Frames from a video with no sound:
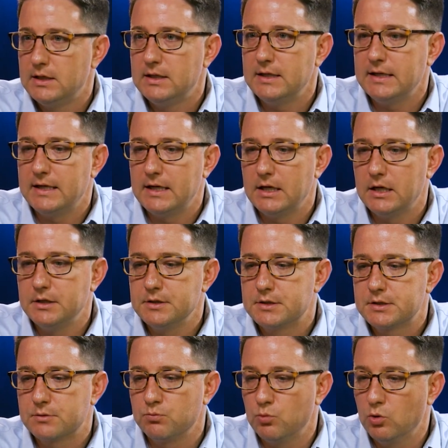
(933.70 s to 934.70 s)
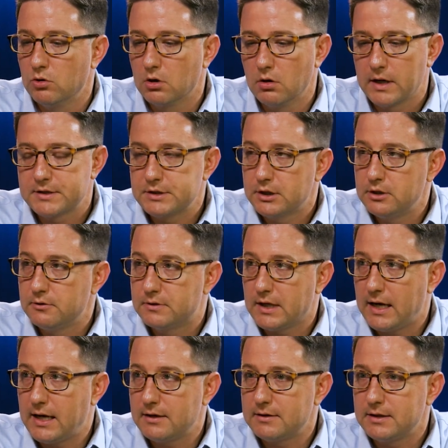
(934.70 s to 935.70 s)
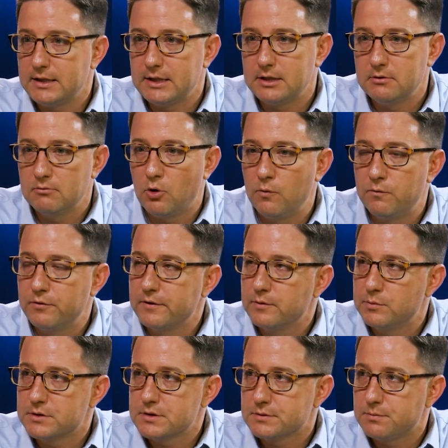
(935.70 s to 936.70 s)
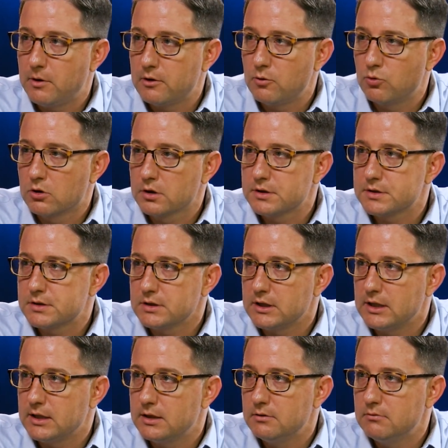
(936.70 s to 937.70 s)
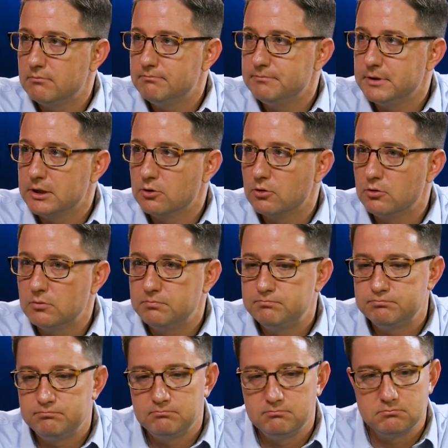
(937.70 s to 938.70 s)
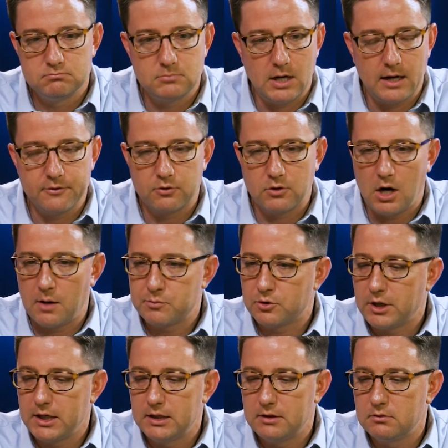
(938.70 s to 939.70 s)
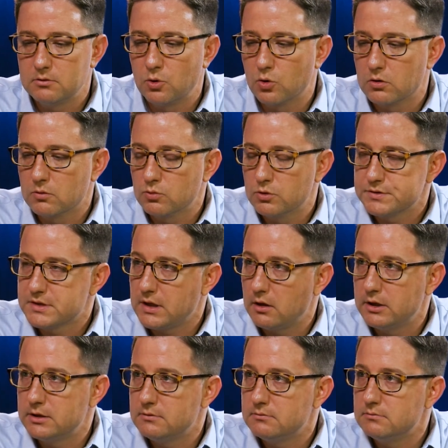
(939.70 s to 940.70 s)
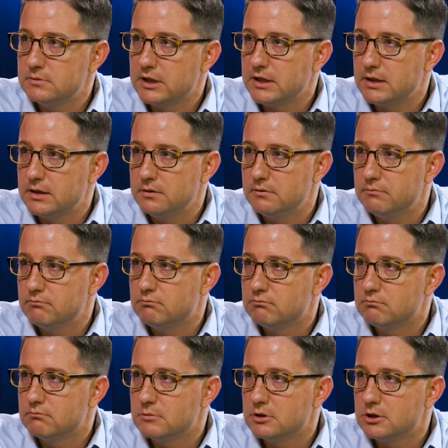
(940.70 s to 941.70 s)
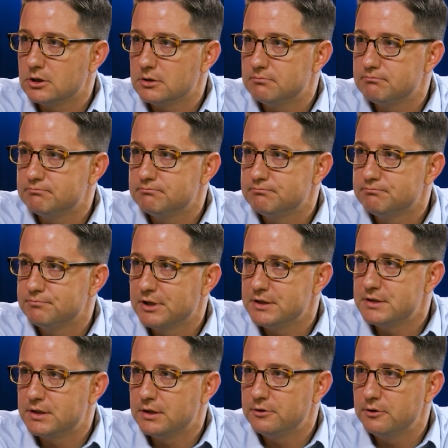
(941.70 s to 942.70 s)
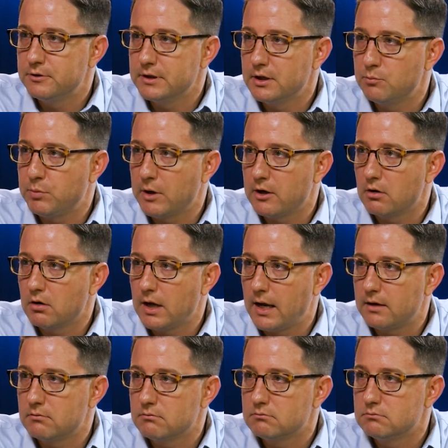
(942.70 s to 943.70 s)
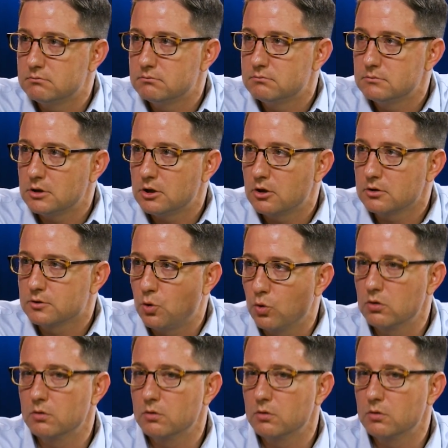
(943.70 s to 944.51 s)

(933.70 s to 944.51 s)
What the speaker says: and we'll go execute that, and hopefully the business model works, and it'll either operate or we'll sell it and continue to get better at our core